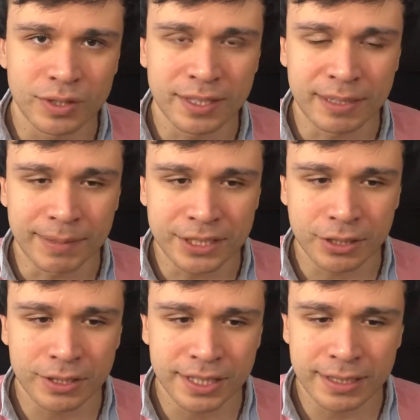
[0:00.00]

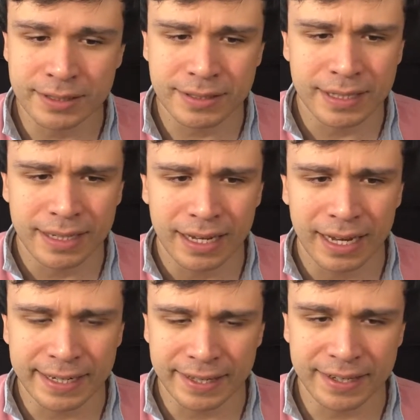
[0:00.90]
dermatologist,
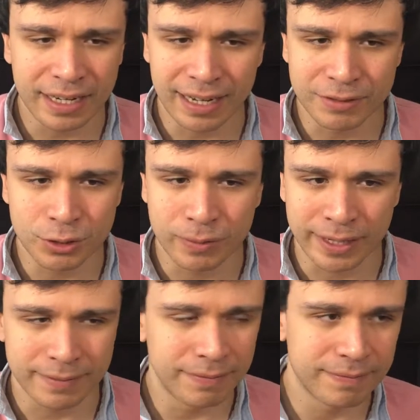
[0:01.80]
and here I have to wait